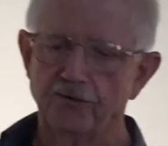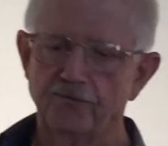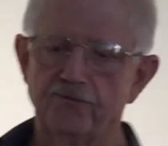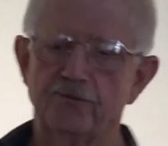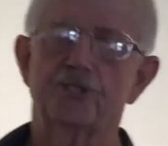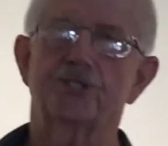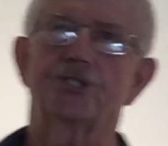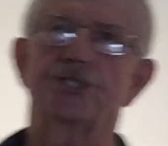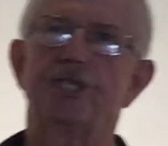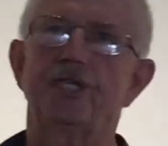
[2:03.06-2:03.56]

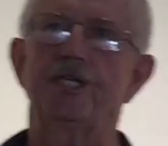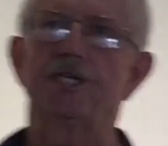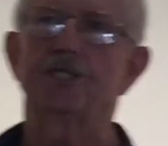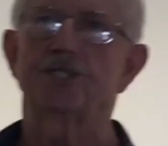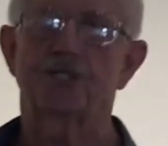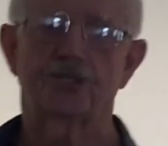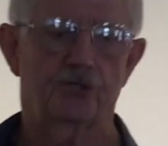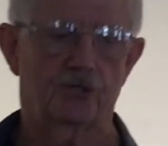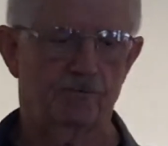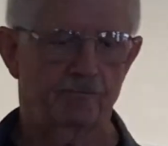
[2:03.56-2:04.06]

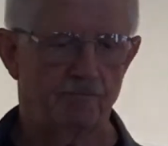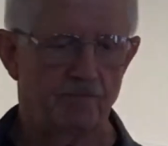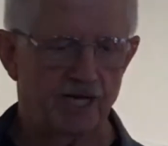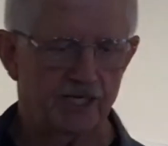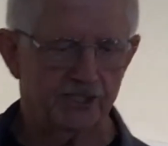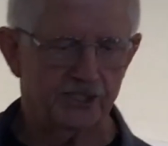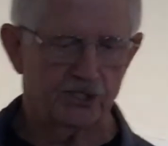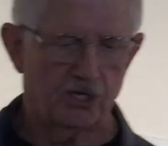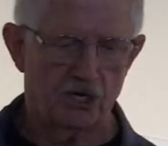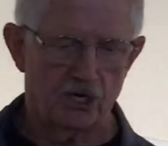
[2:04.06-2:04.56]
oversees her
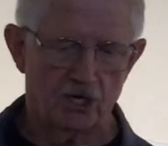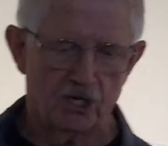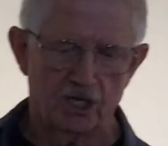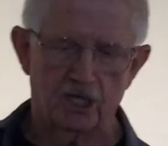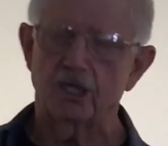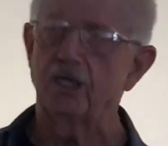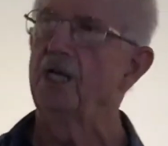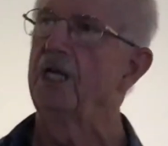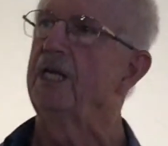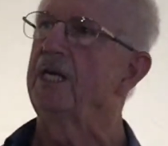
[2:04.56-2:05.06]
mess
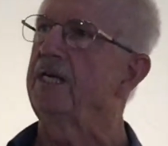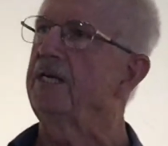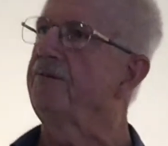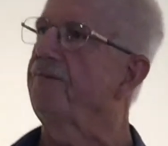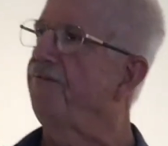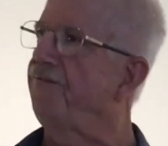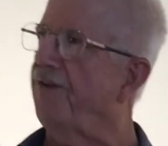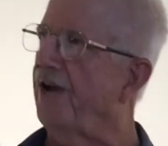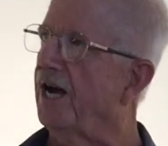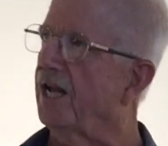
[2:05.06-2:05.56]
hall
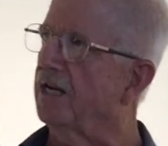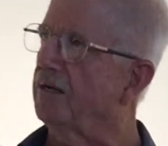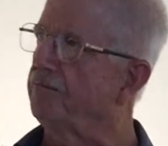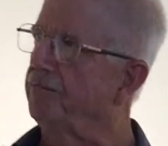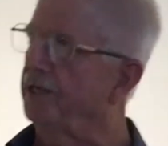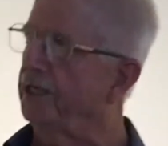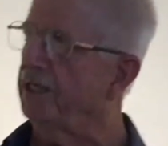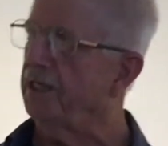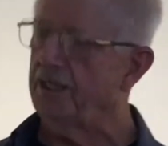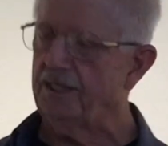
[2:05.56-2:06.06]

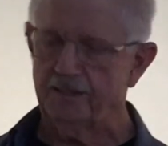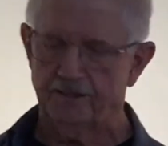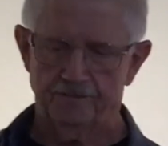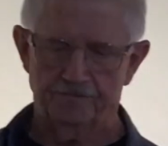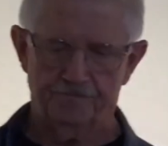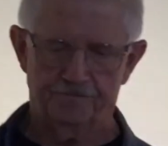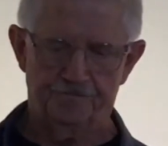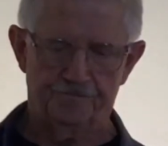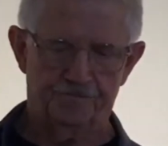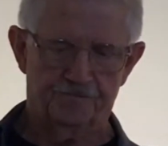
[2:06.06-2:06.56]
infallibly,
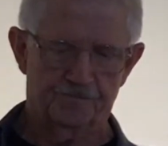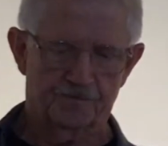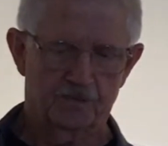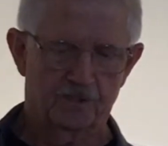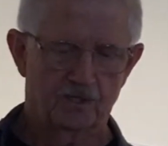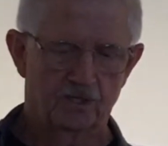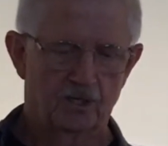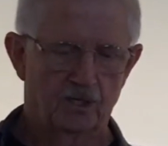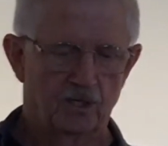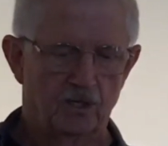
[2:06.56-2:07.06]

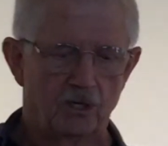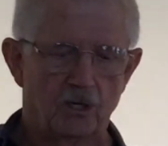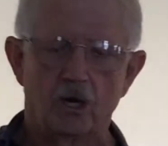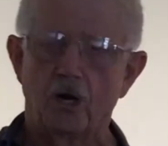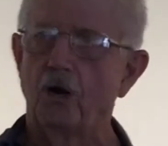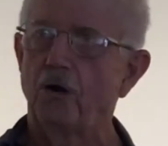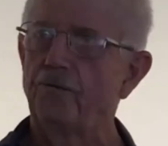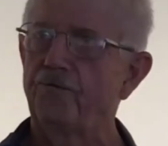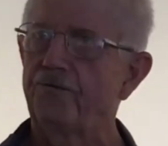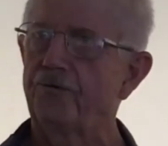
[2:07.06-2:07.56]

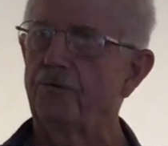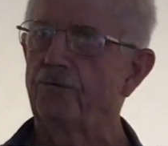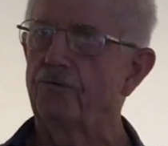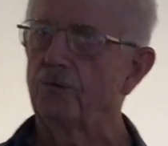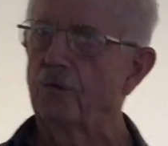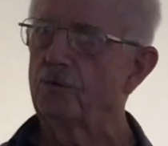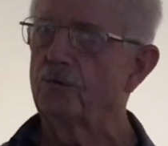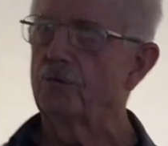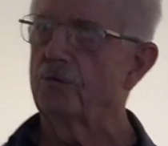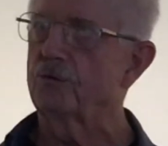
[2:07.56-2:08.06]

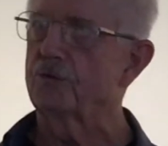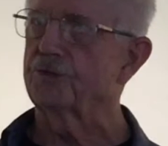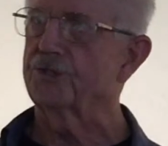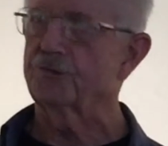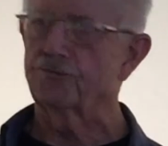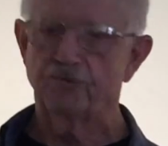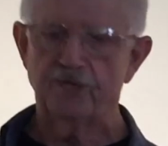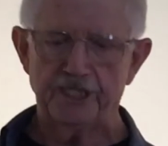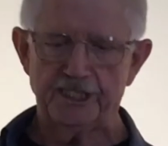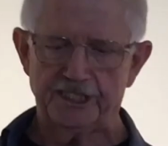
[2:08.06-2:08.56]

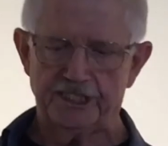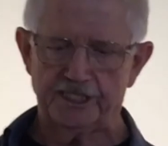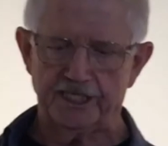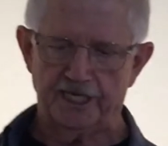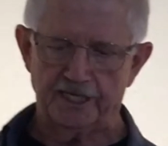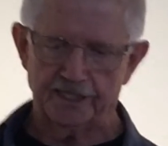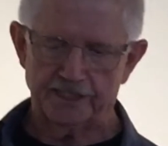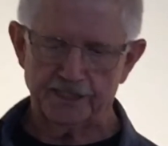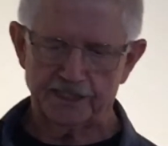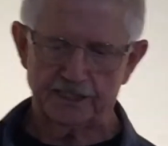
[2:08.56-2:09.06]
overrules
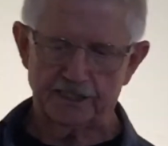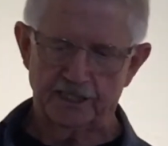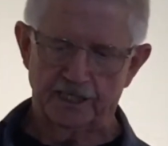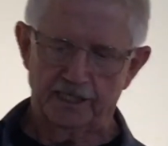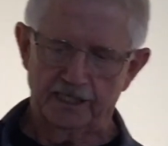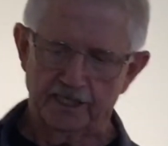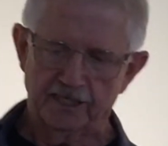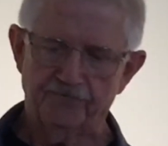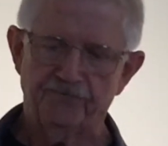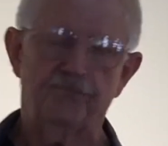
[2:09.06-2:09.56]
recess
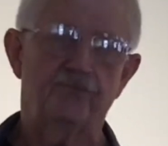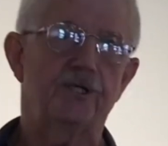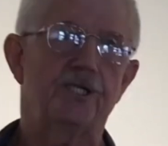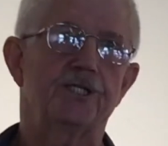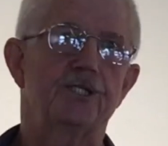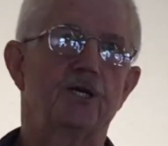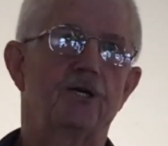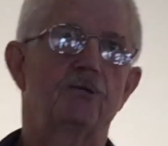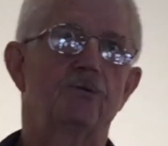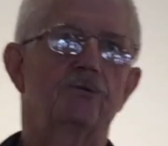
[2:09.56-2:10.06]
if
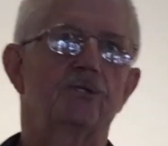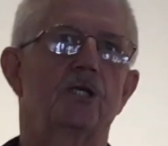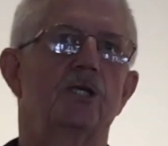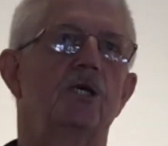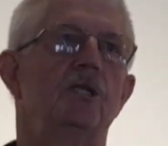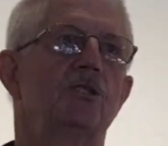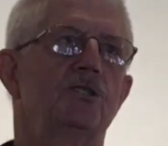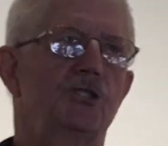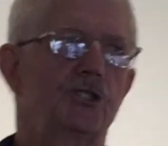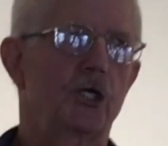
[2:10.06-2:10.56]
we
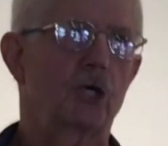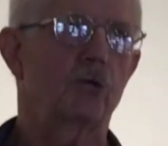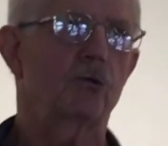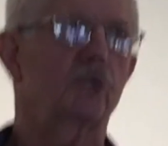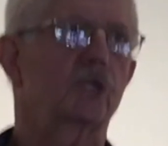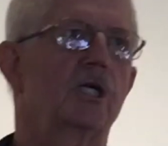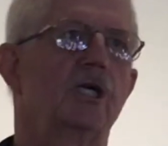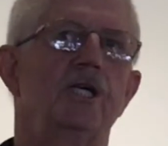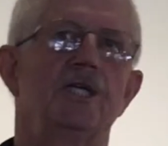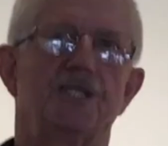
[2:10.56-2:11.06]
don't
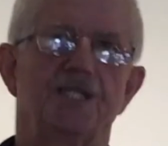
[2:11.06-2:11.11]
choke